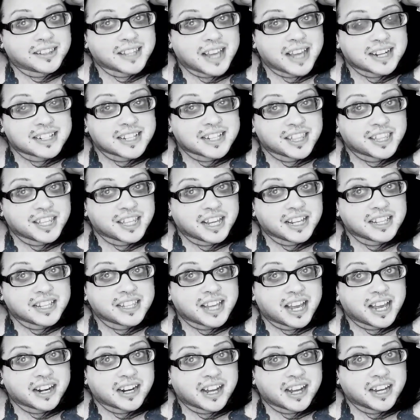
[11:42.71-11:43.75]
that's a thing
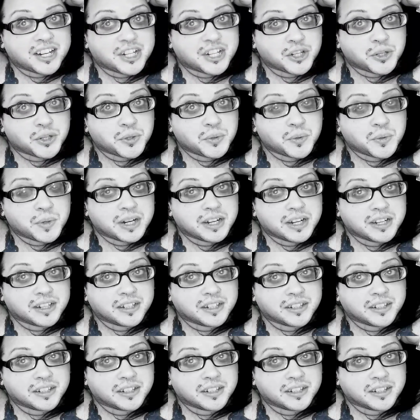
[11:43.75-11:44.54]
that I do